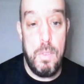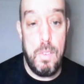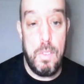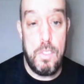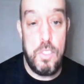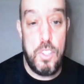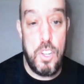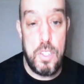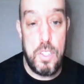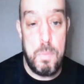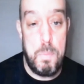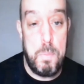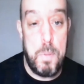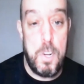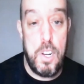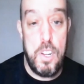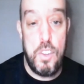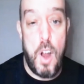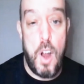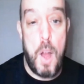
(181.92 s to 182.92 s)
just put
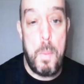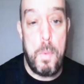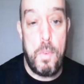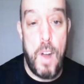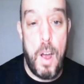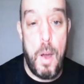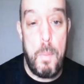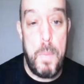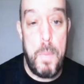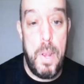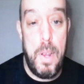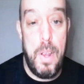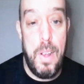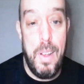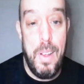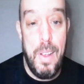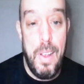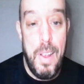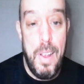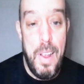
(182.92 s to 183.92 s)
his arm around me,
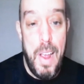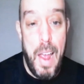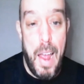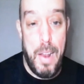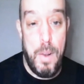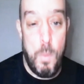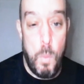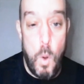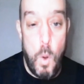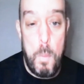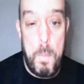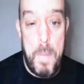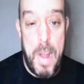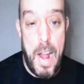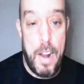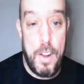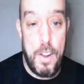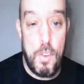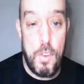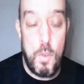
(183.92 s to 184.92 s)
and walk me
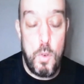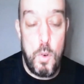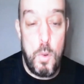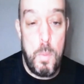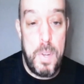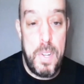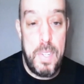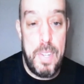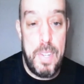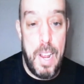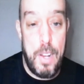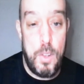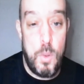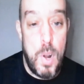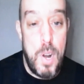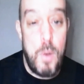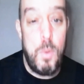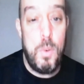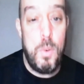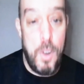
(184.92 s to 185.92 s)
out of the room and say, "Tú
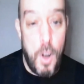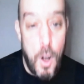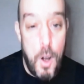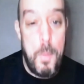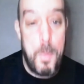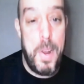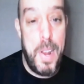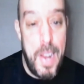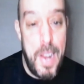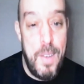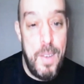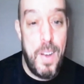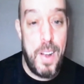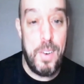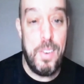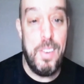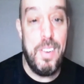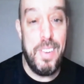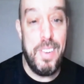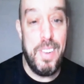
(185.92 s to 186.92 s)
eres un urban
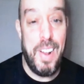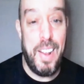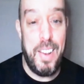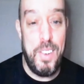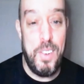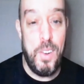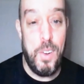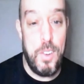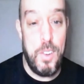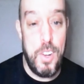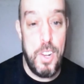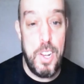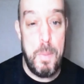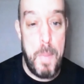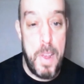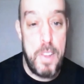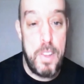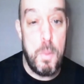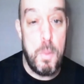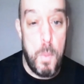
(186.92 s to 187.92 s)
híbaro, like you're the
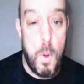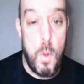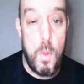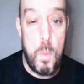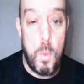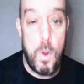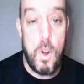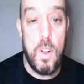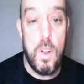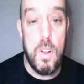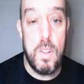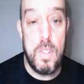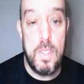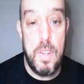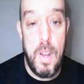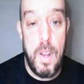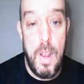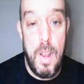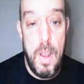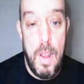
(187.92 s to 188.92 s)
best of both worlds."
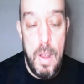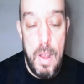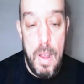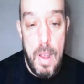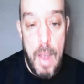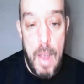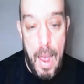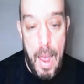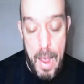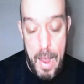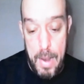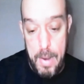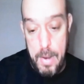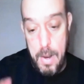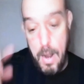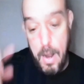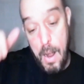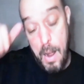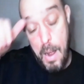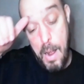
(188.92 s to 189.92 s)
And
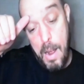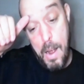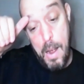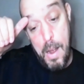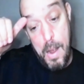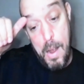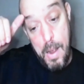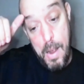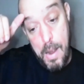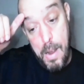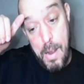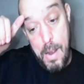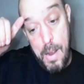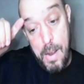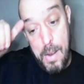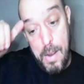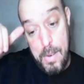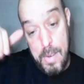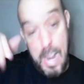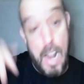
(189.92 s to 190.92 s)

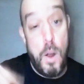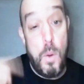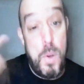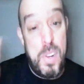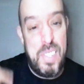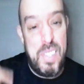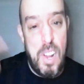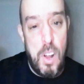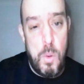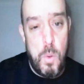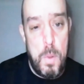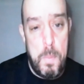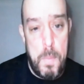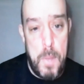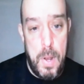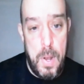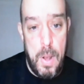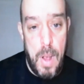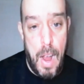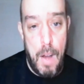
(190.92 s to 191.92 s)
that always stuck with me.
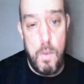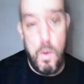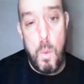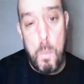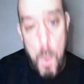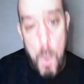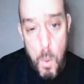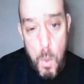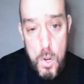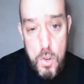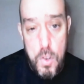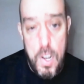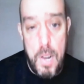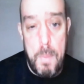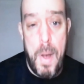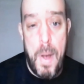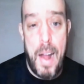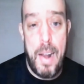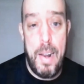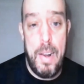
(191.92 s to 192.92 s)
I wrote poetry
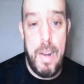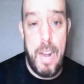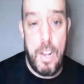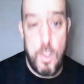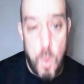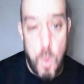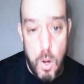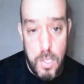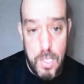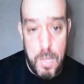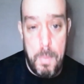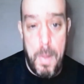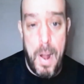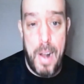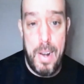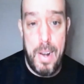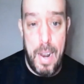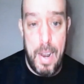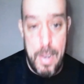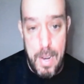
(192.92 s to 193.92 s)
about it. I talked about
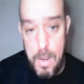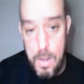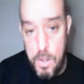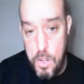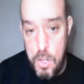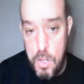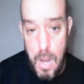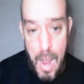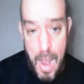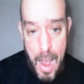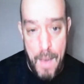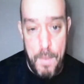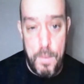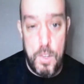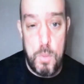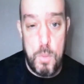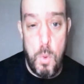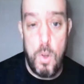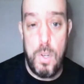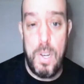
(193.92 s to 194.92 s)
it. I have
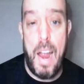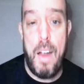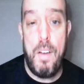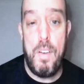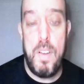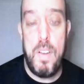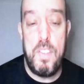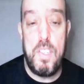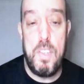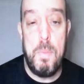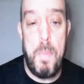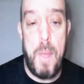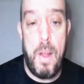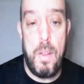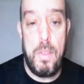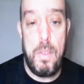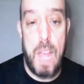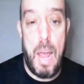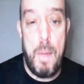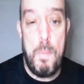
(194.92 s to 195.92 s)
small narratives
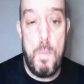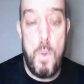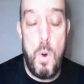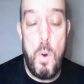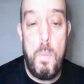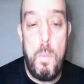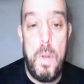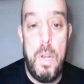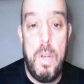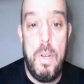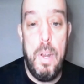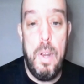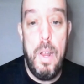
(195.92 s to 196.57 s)
about that moment,